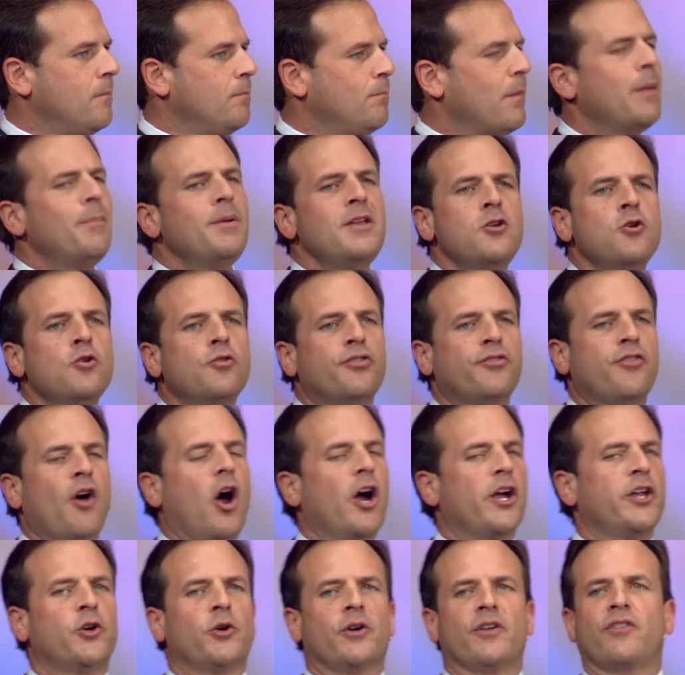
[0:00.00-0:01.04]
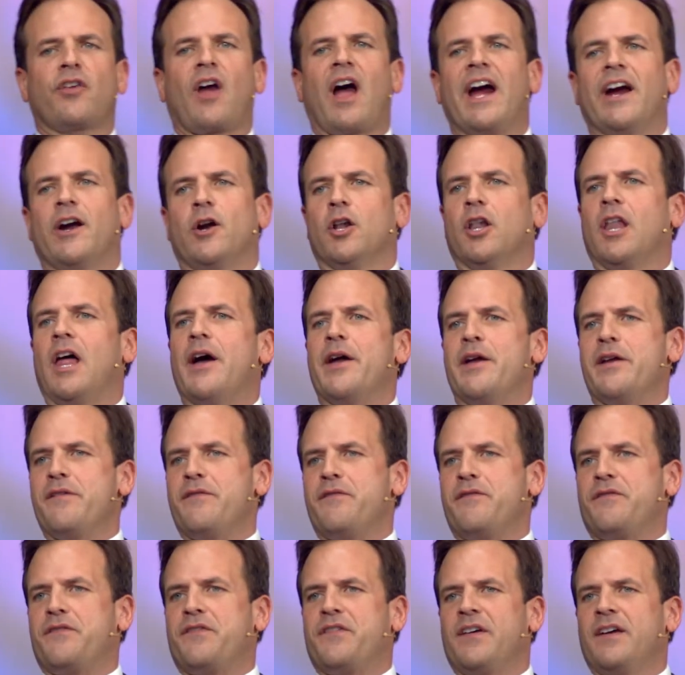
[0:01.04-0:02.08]
Maybe you thought your entire
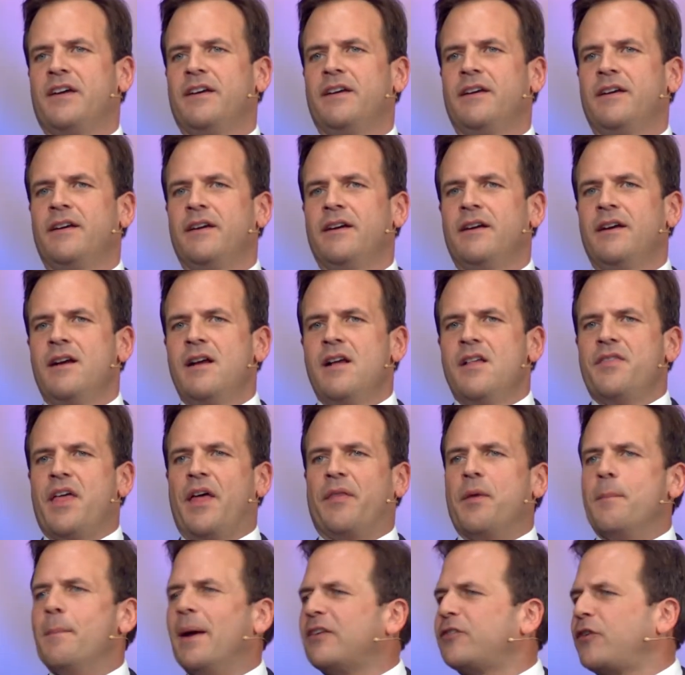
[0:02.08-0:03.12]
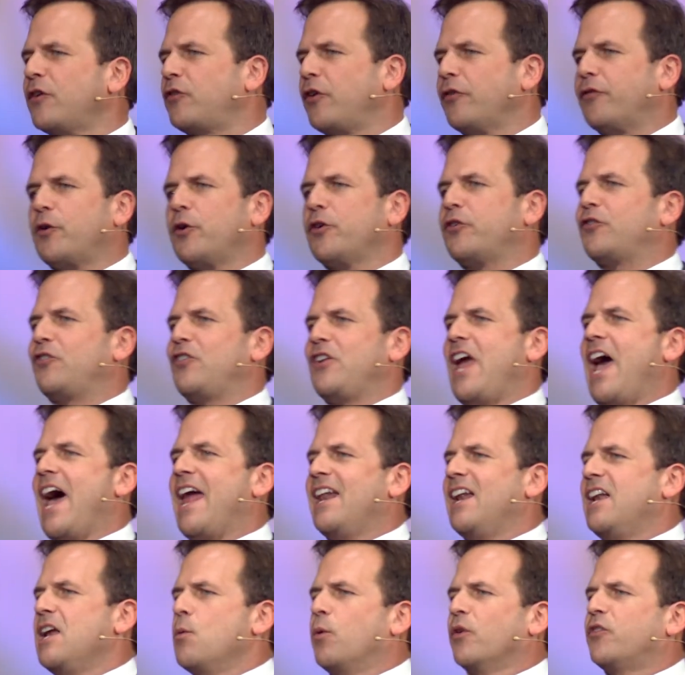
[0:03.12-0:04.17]
life that the message of
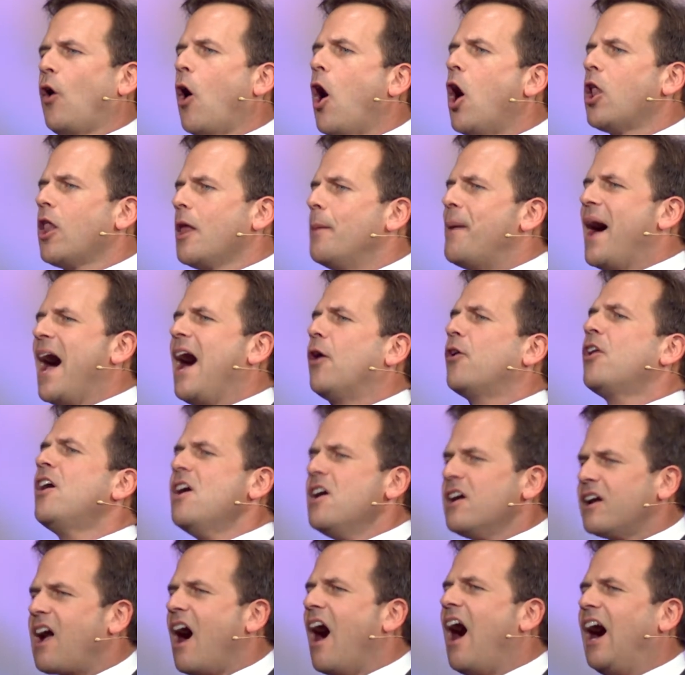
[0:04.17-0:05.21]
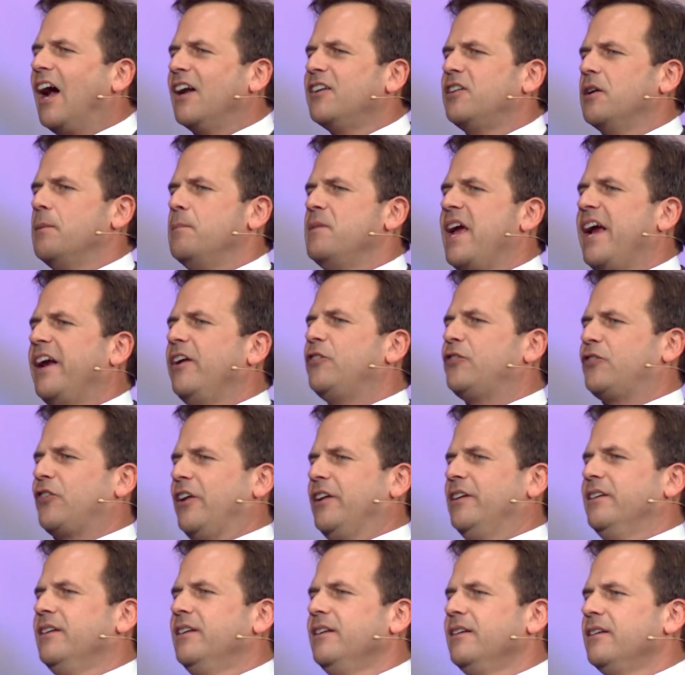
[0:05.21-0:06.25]
Christianity was all about
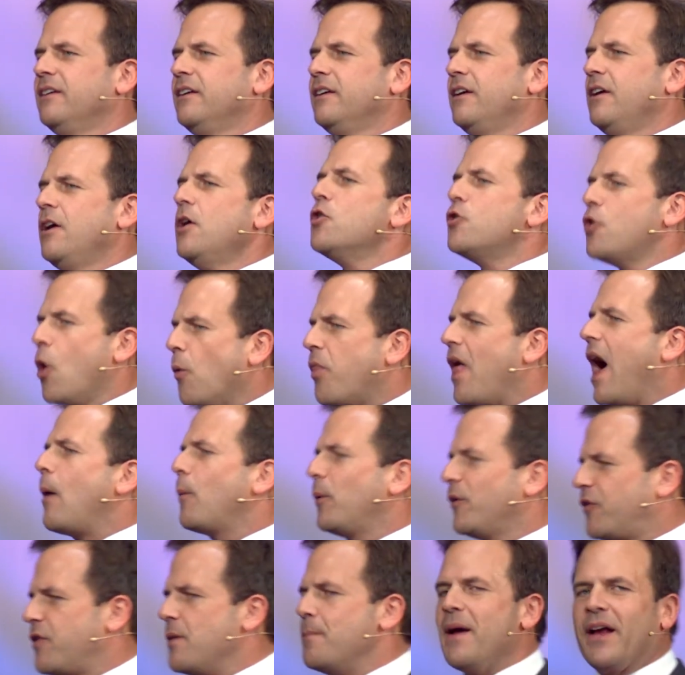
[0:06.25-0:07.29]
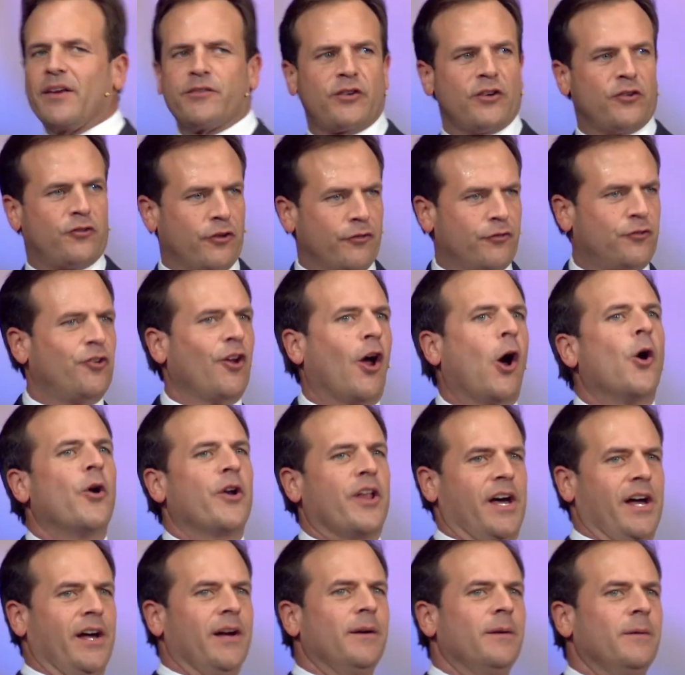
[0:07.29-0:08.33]
condemnation. No, that was the message of
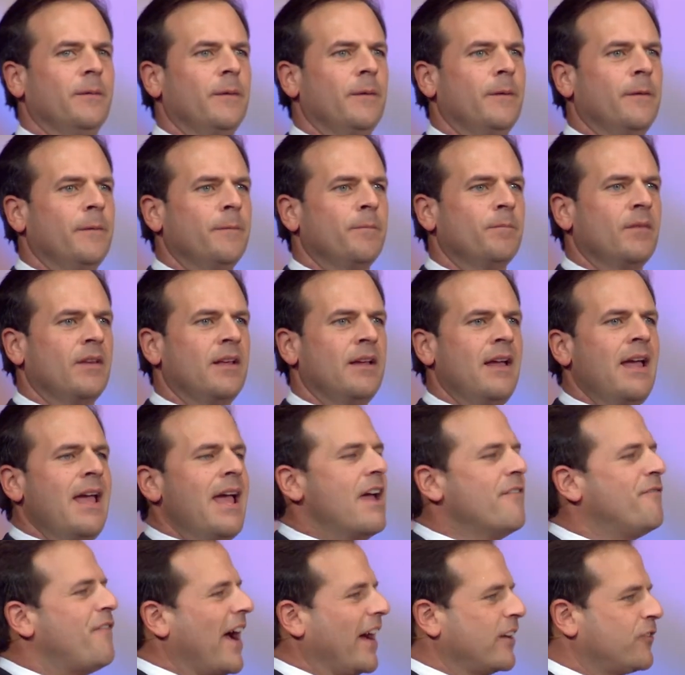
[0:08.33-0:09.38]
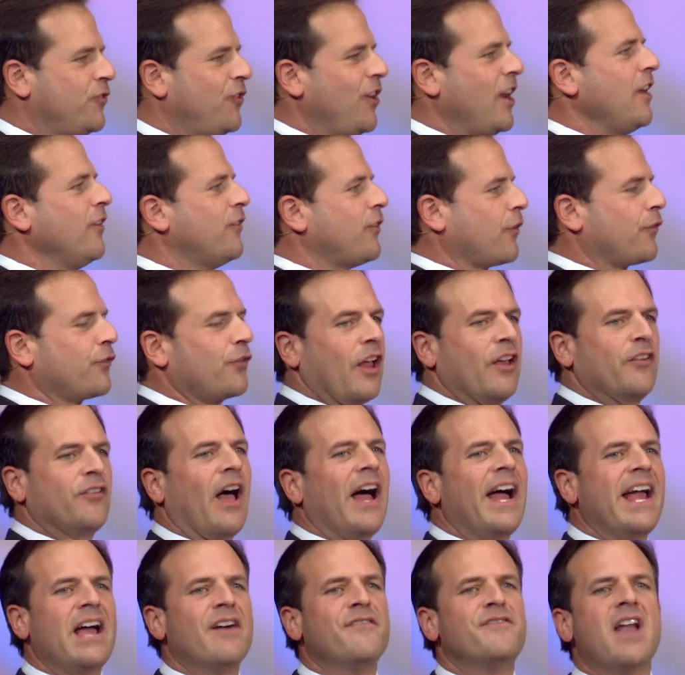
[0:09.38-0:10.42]
Jonah. In fact, Jesus says,
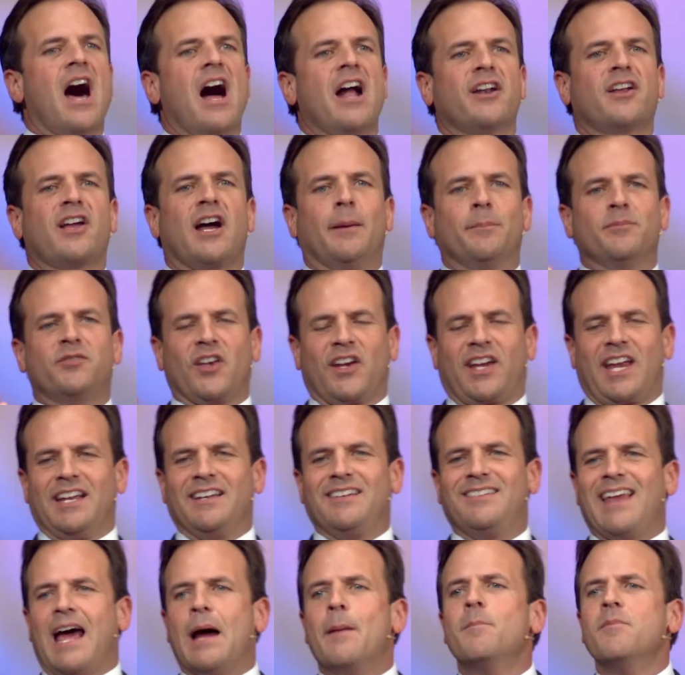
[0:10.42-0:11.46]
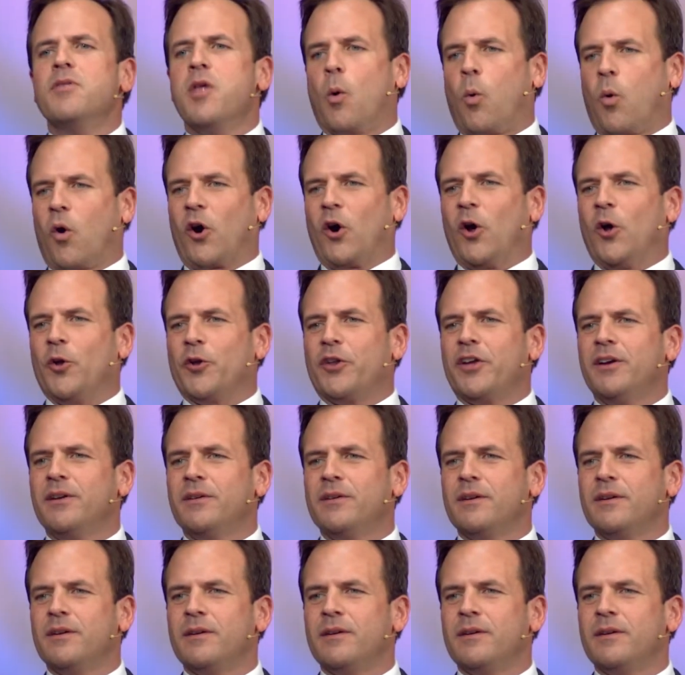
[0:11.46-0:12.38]
I have not come to condemn the world,